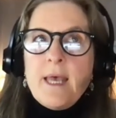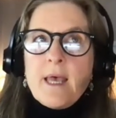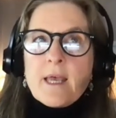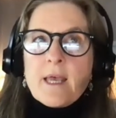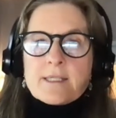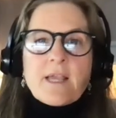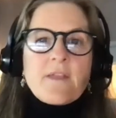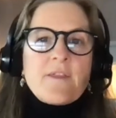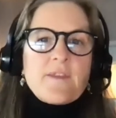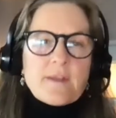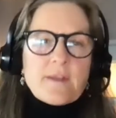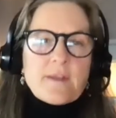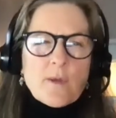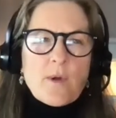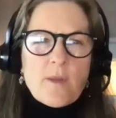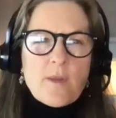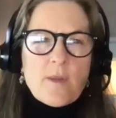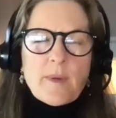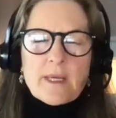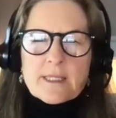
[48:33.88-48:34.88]
that's one
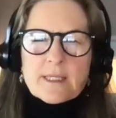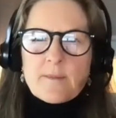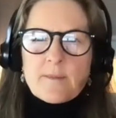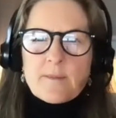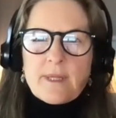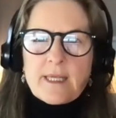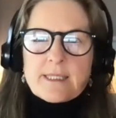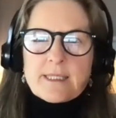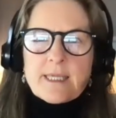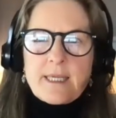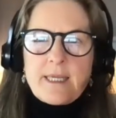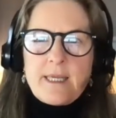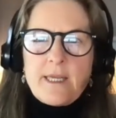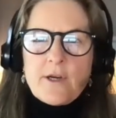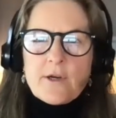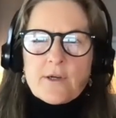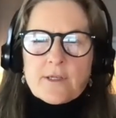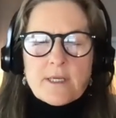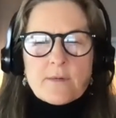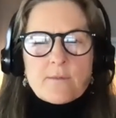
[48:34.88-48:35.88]
of the biggest complaints I
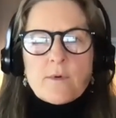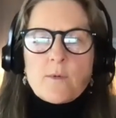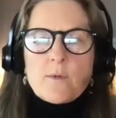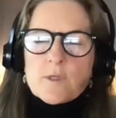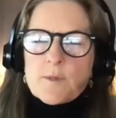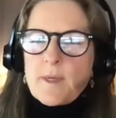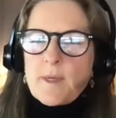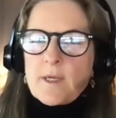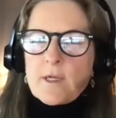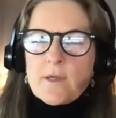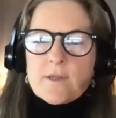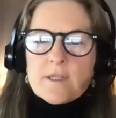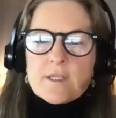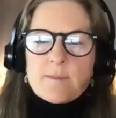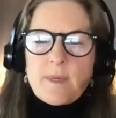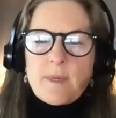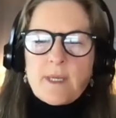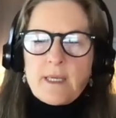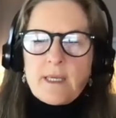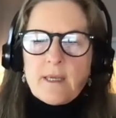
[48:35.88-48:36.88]
hear is that, well, we're spending all
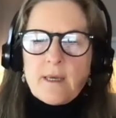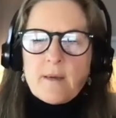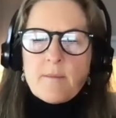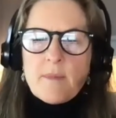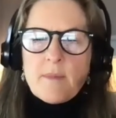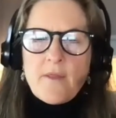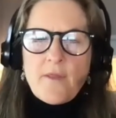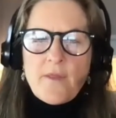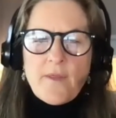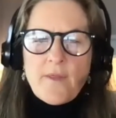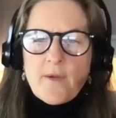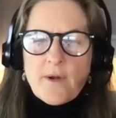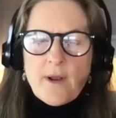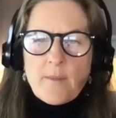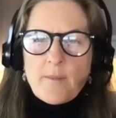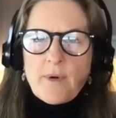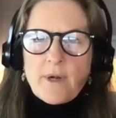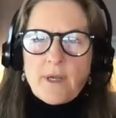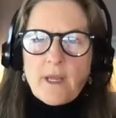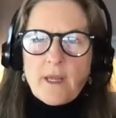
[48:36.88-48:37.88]
this money a month and they're
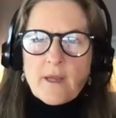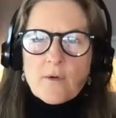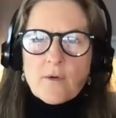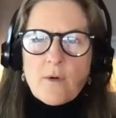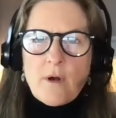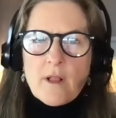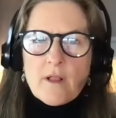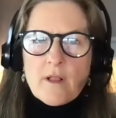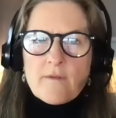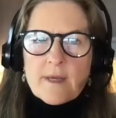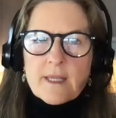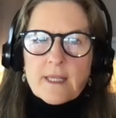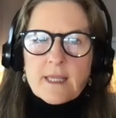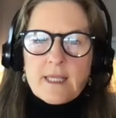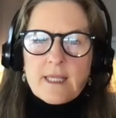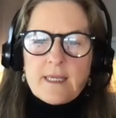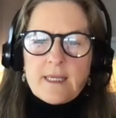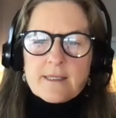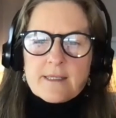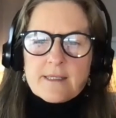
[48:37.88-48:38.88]
not bringing in qualified
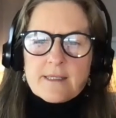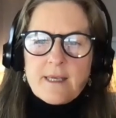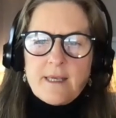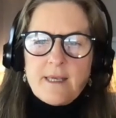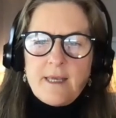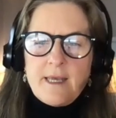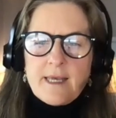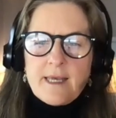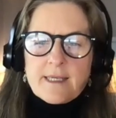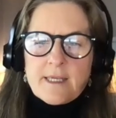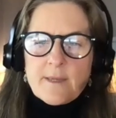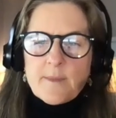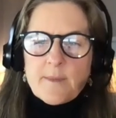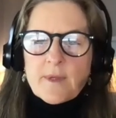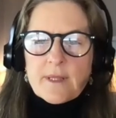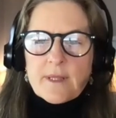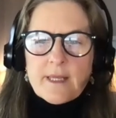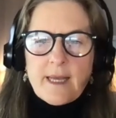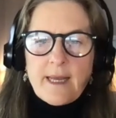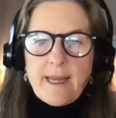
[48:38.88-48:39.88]
leads. And
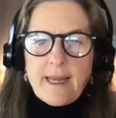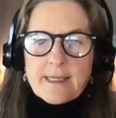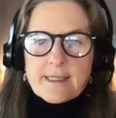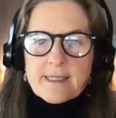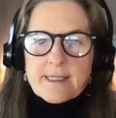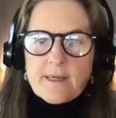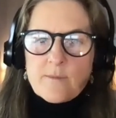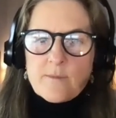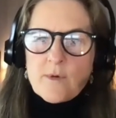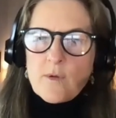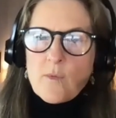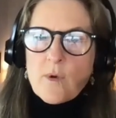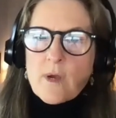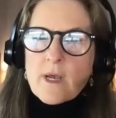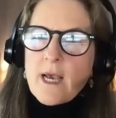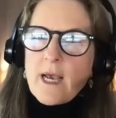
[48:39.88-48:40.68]
typically I ask them, well,